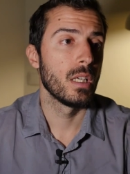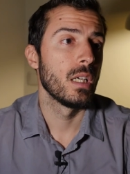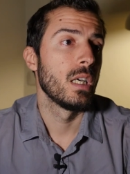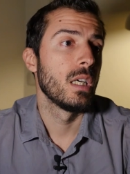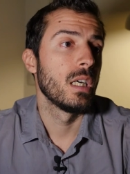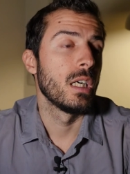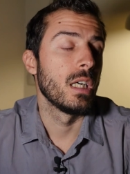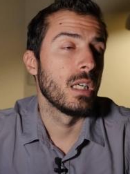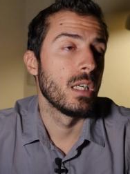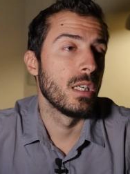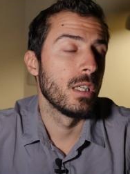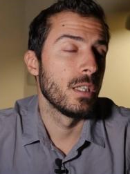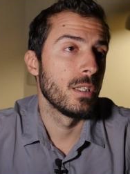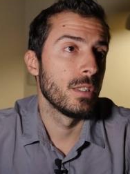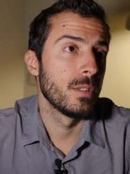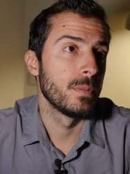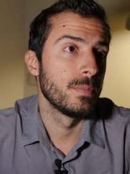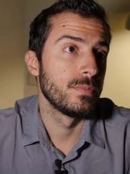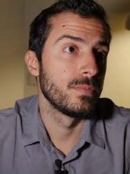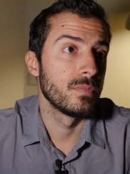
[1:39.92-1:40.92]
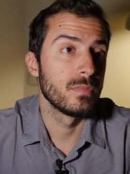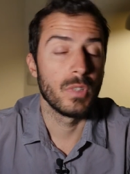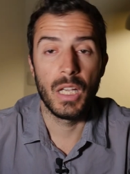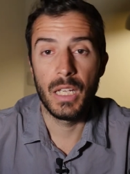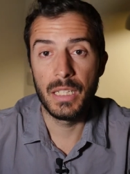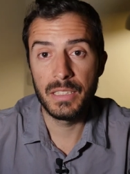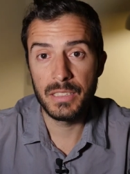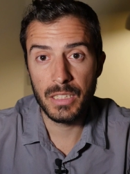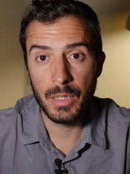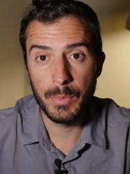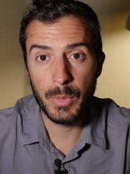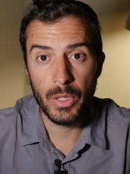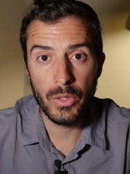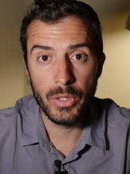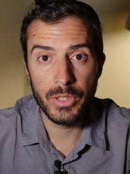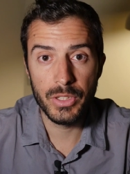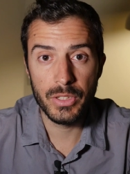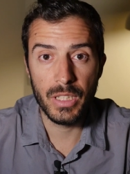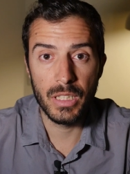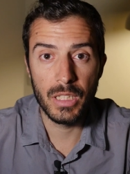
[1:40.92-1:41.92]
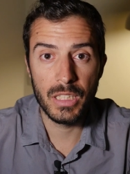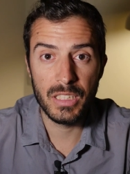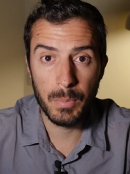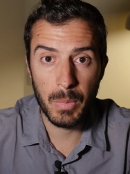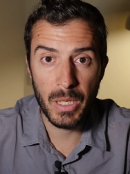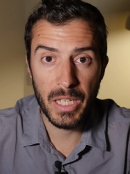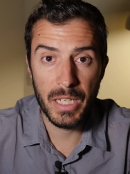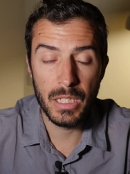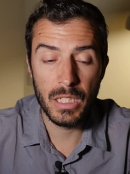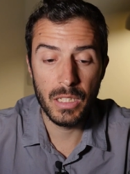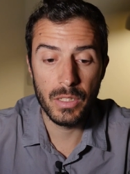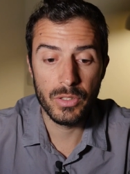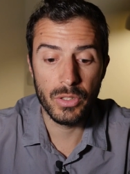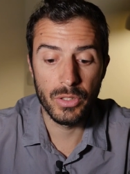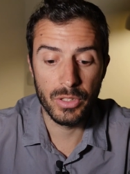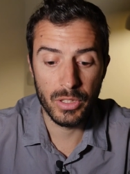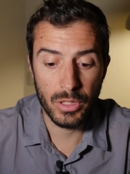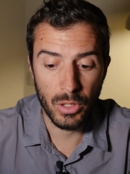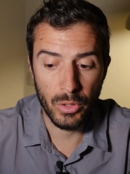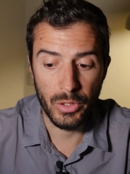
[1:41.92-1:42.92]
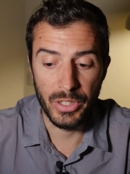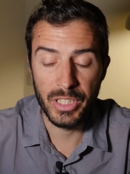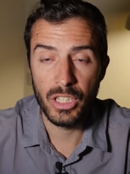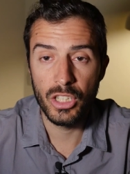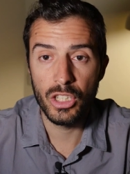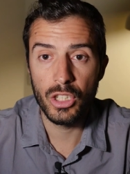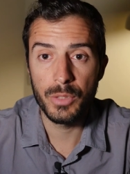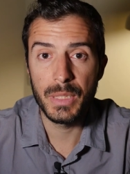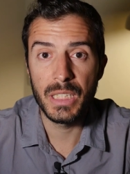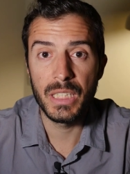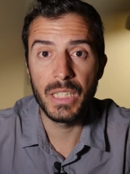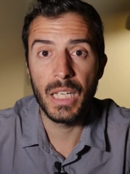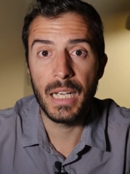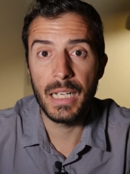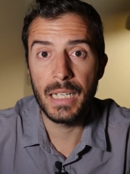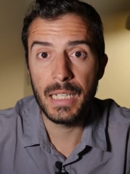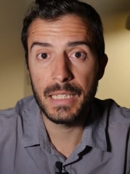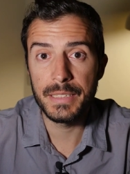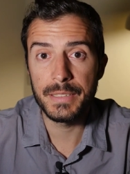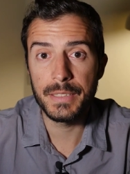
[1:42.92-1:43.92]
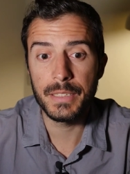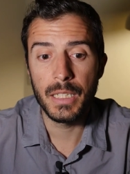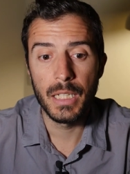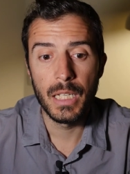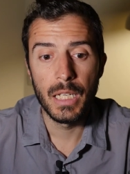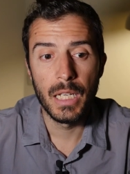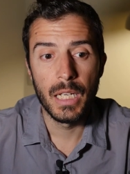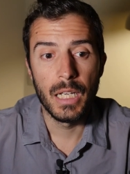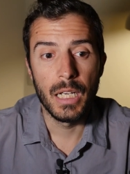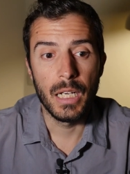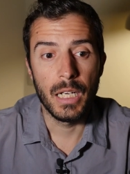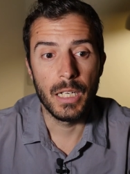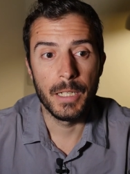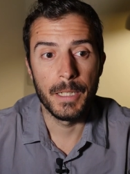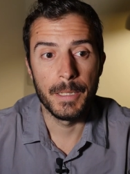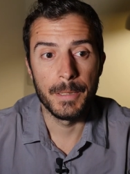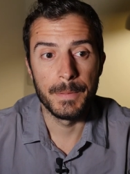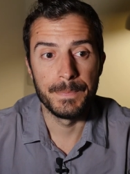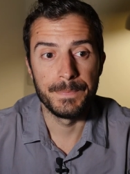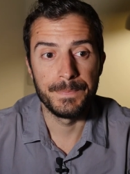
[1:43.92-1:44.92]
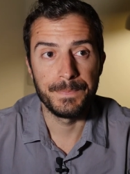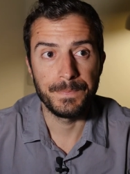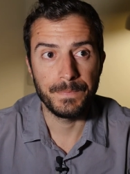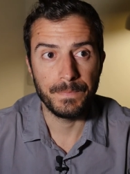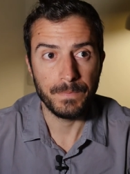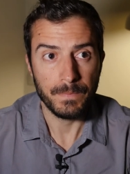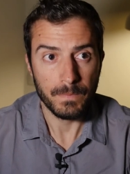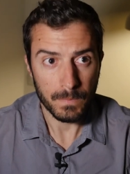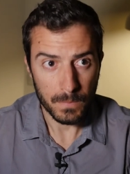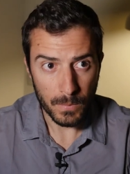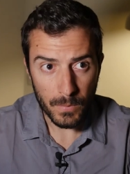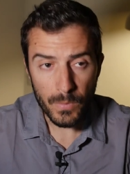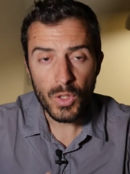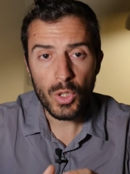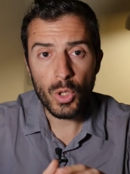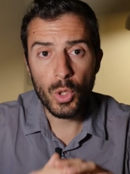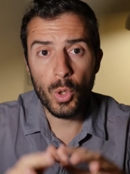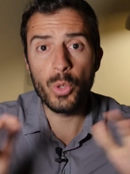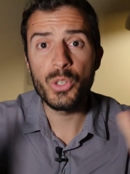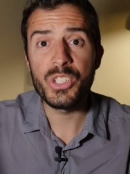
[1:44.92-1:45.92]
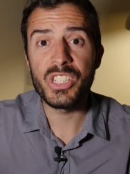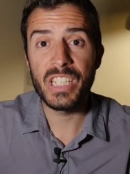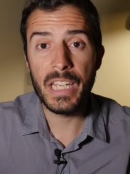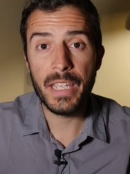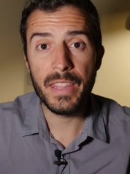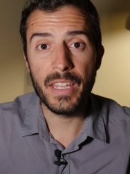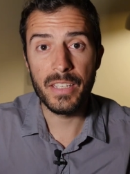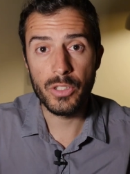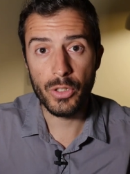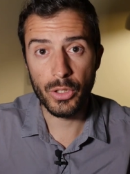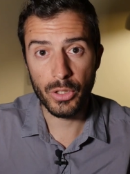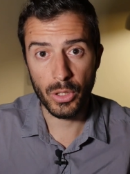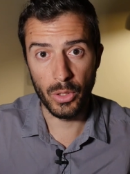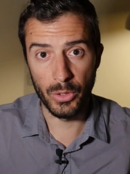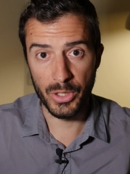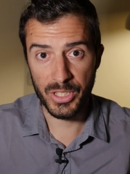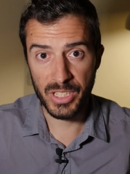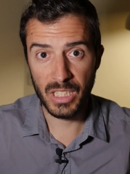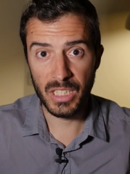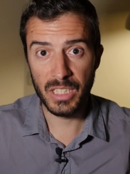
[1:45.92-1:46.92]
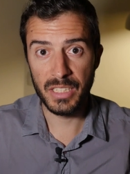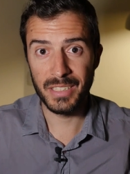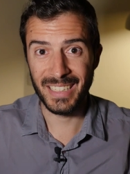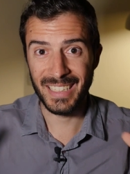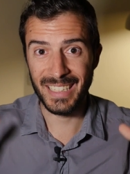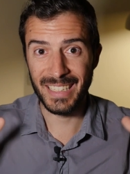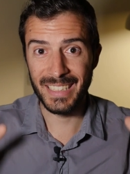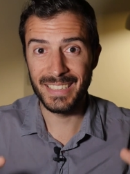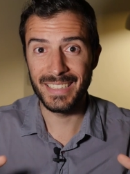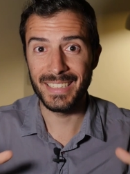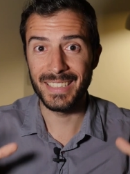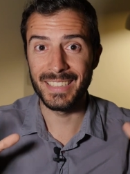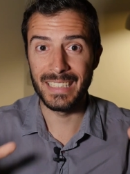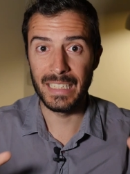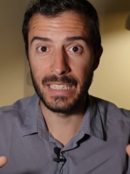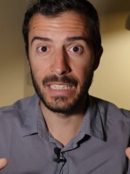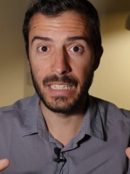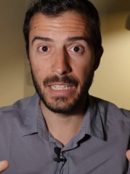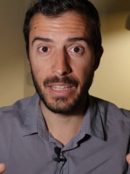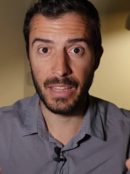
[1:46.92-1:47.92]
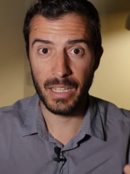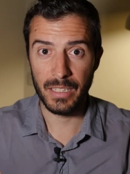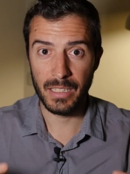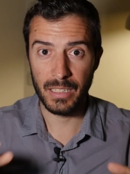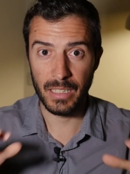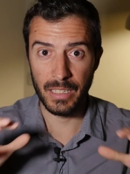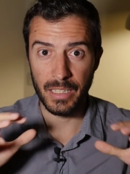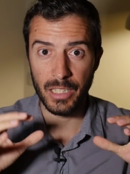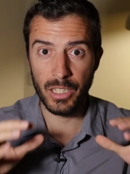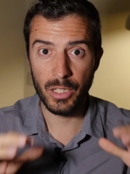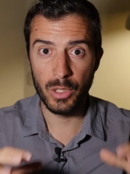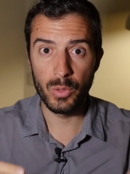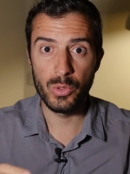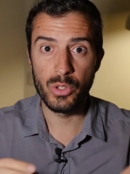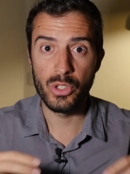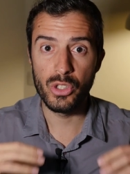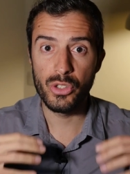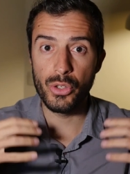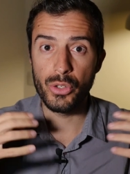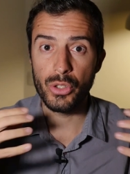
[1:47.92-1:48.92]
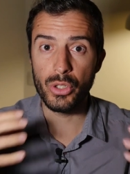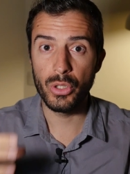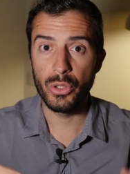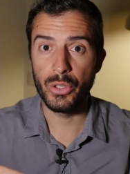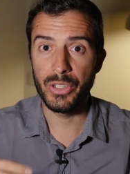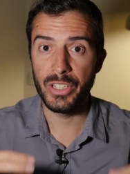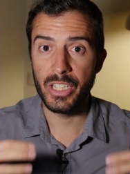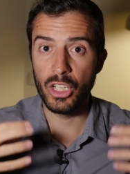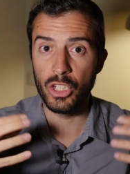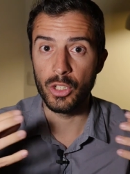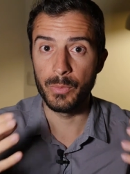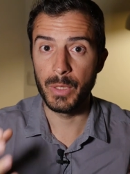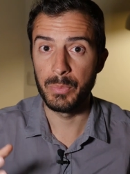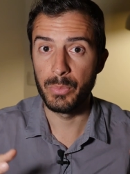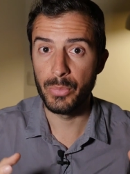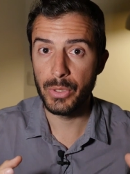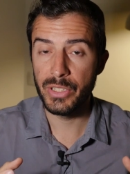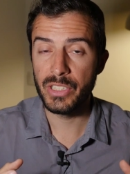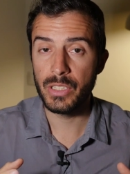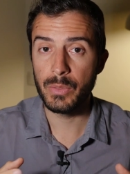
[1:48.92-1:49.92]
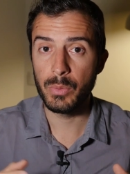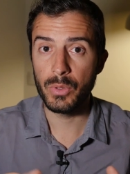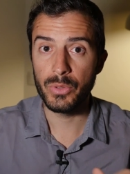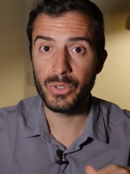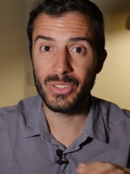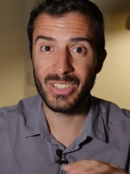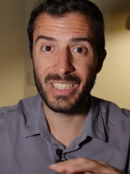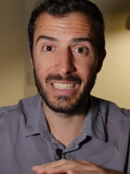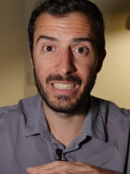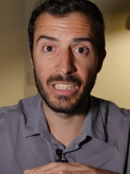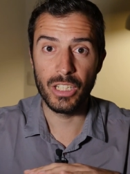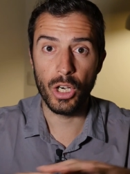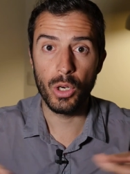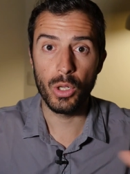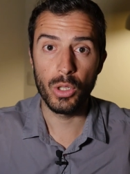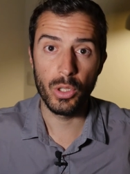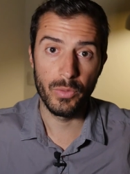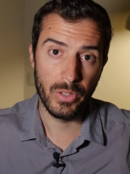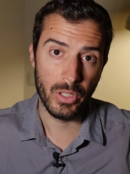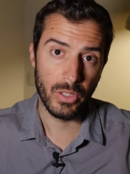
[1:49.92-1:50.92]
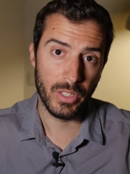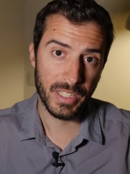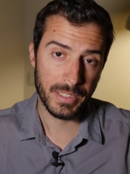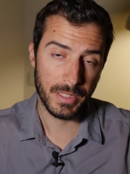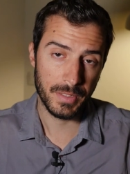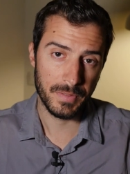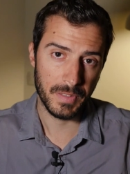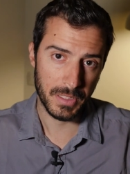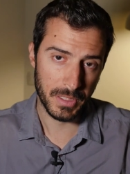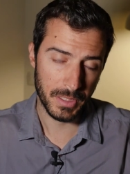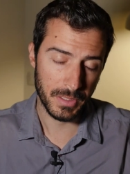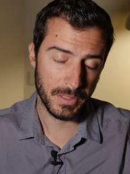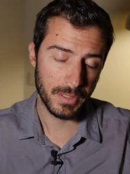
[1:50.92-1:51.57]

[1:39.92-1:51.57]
Um, and some others explain circular economy as um, or say that circular cities is a city that includes circular economy principles in all of their activities.